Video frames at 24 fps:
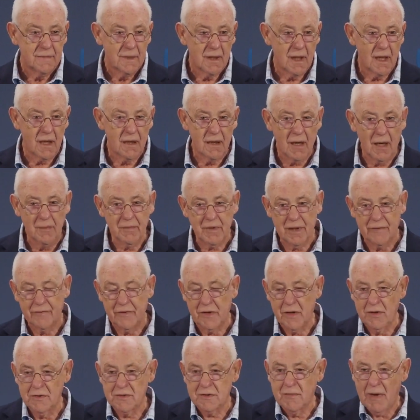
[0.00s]
Now, I'm
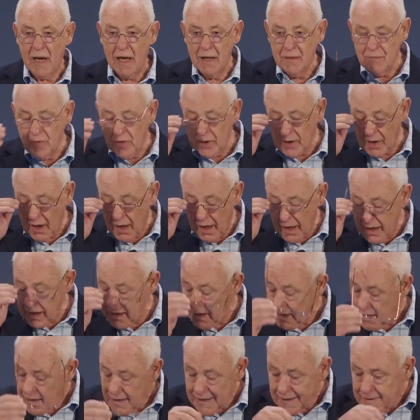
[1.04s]
giving you some homework.
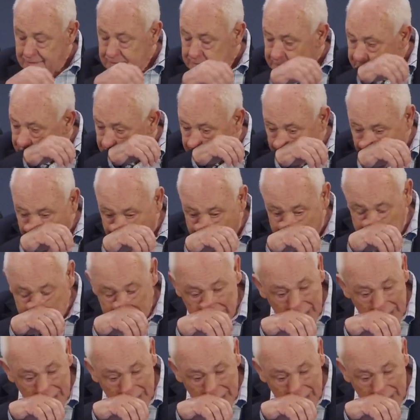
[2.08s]
I would